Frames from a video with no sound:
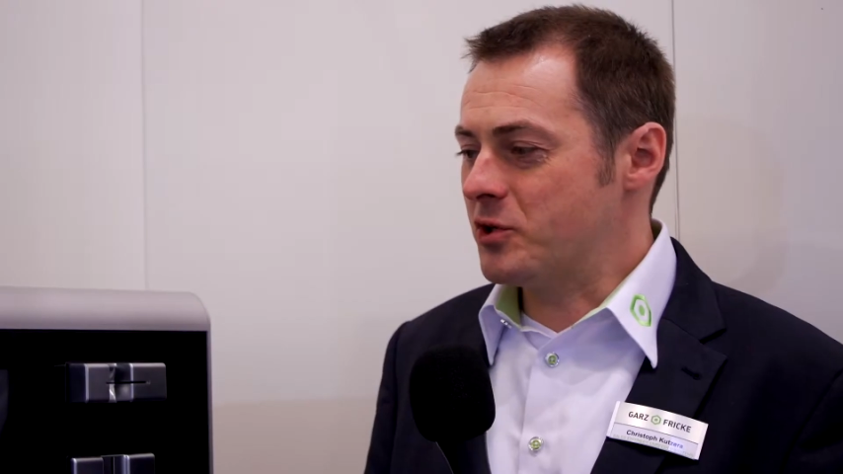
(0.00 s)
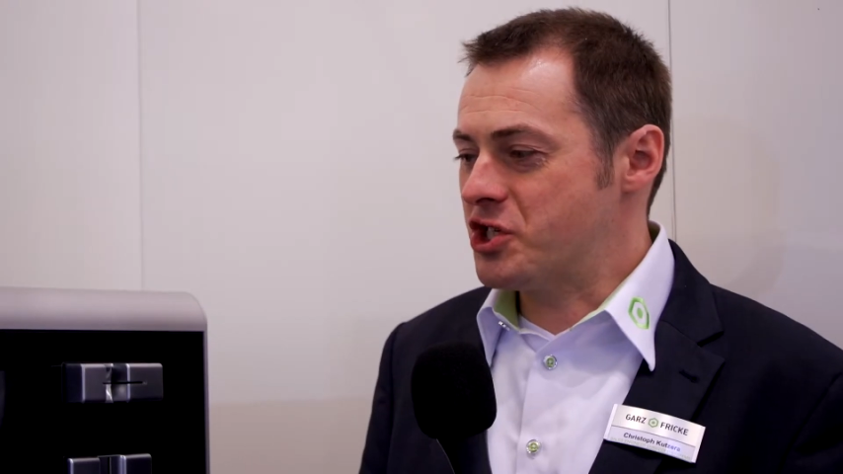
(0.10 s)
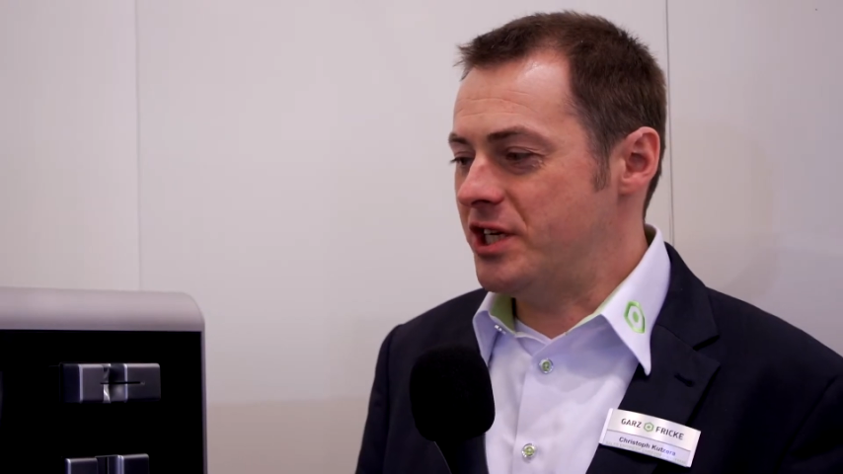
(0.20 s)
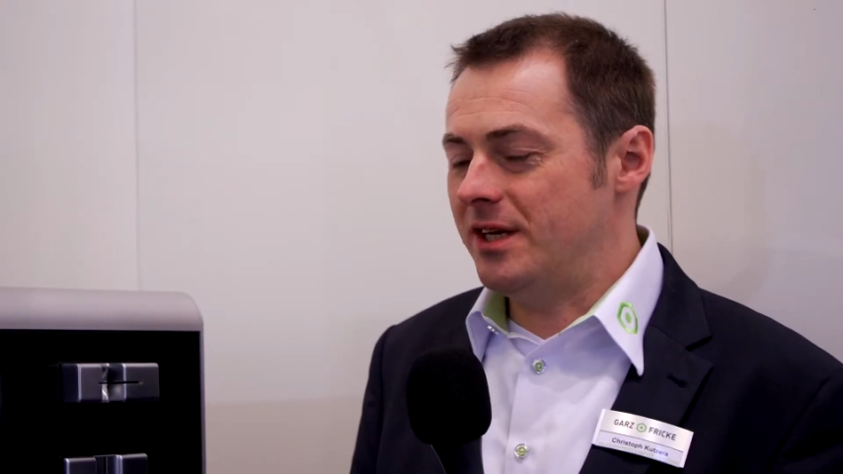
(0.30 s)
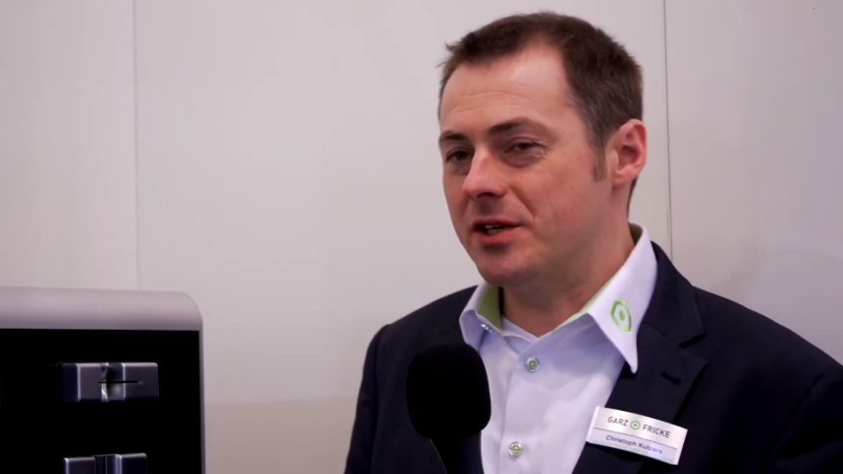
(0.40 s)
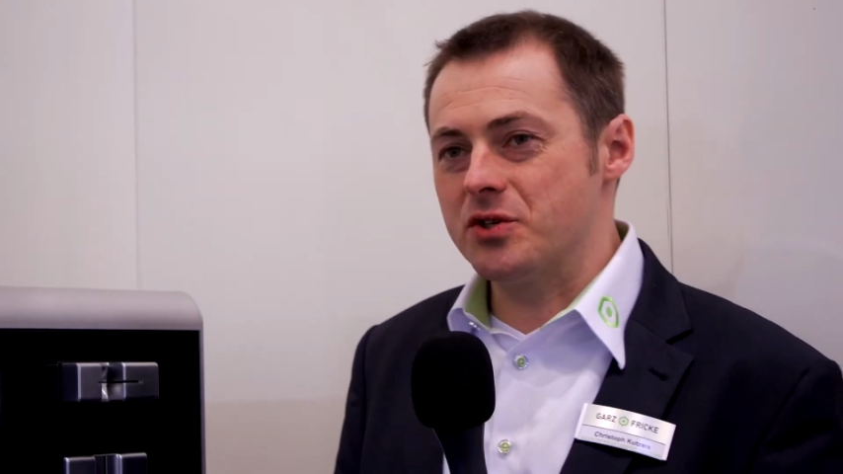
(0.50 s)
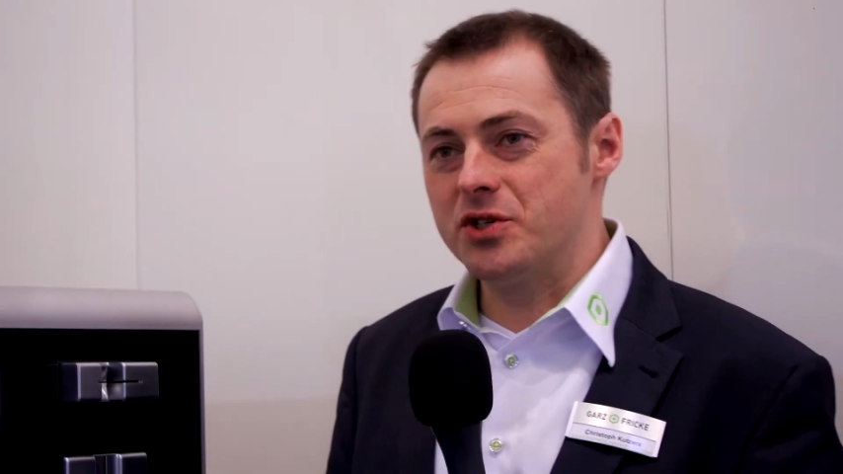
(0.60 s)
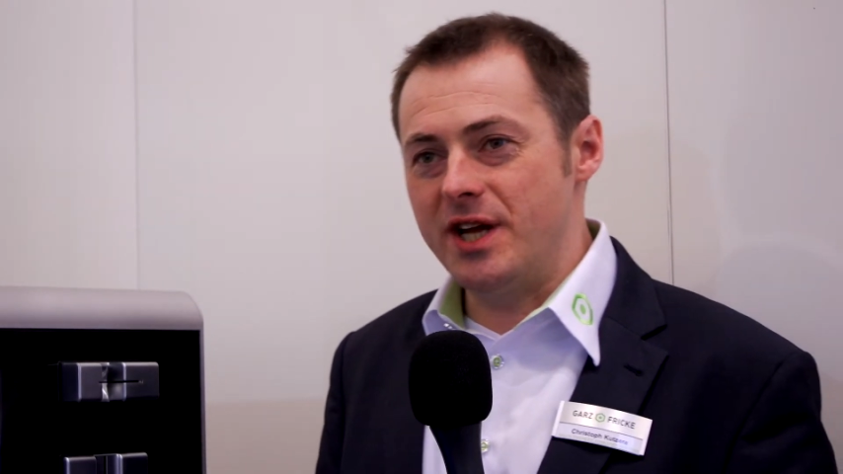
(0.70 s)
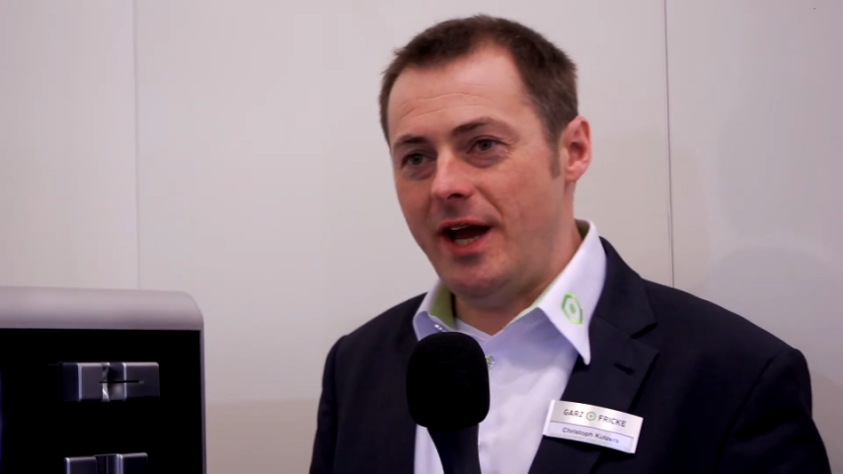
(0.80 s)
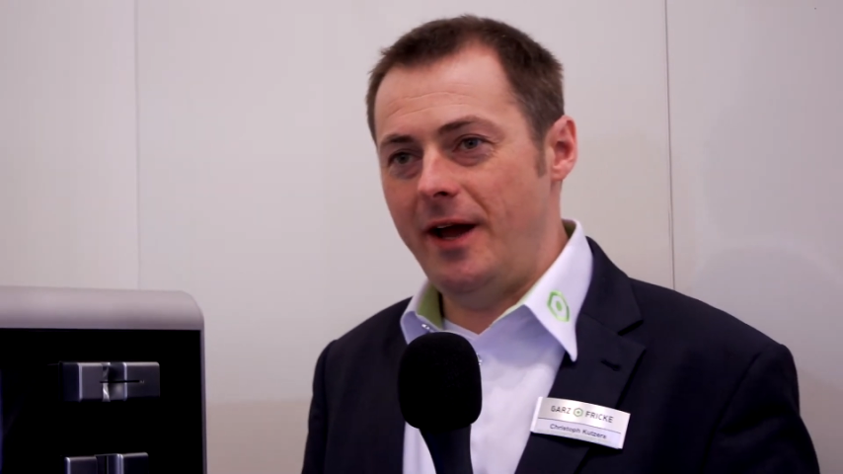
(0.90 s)
machine
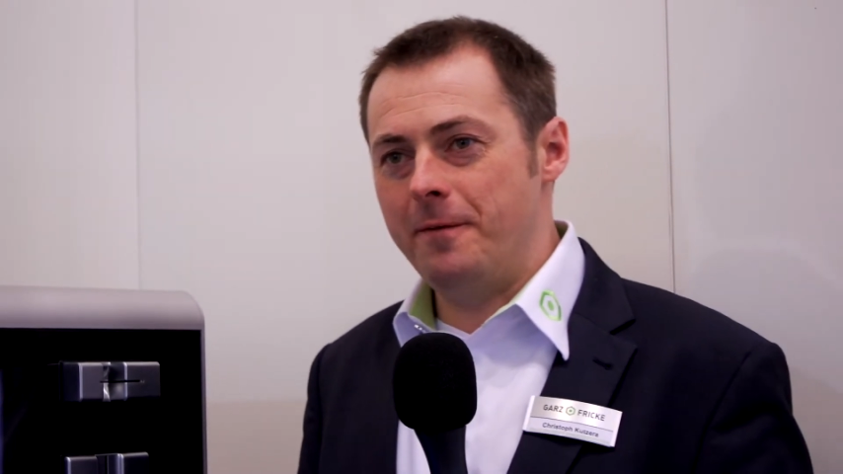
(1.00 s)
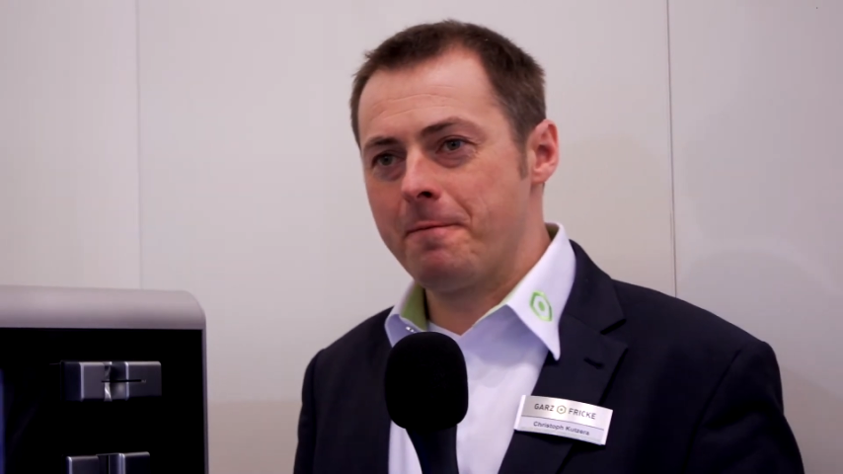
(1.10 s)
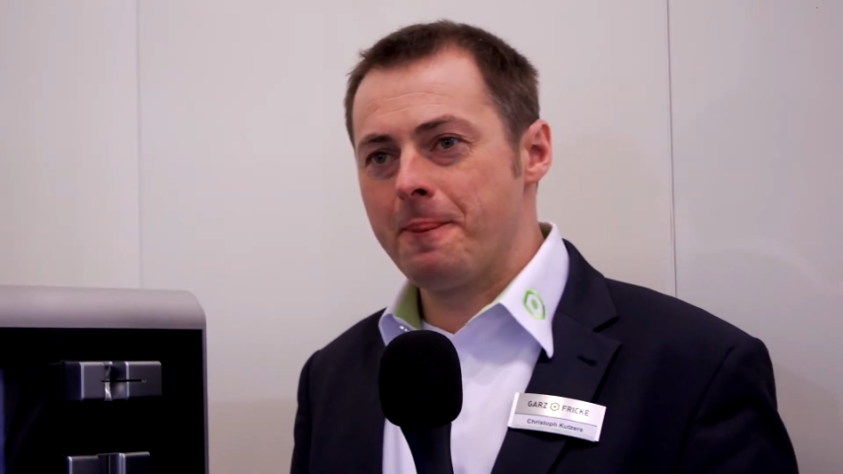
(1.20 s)
today